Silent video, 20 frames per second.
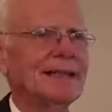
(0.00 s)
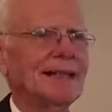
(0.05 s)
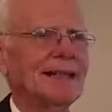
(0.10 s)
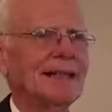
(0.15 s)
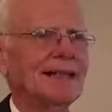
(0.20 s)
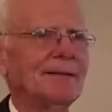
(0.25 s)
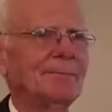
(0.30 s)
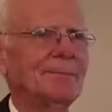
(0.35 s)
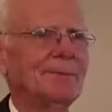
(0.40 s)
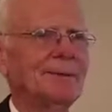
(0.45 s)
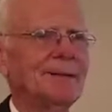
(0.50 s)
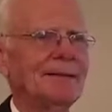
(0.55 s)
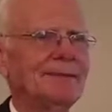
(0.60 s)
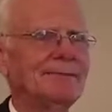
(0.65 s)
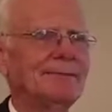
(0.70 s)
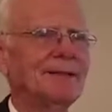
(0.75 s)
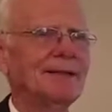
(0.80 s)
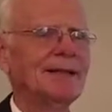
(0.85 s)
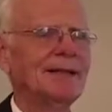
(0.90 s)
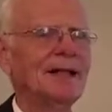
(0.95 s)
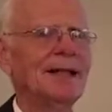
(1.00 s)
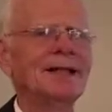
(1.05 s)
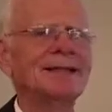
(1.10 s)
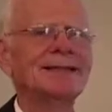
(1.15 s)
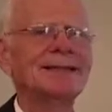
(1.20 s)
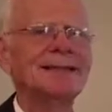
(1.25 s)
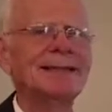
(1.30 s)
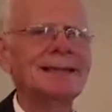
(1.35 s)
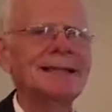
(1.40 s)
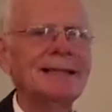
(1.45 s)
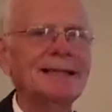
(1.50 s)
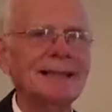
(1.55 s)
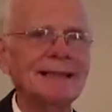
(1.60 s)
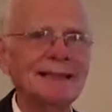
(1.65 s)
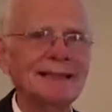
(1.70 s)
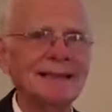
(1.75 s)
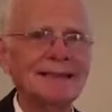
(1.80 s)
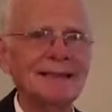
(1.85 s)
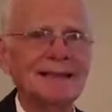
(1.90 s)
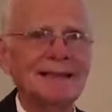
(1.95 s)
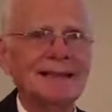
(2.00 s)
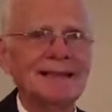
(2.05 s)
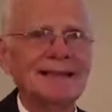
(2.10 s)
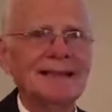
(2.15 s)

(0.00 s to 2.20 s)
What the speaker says: And I believe when God sees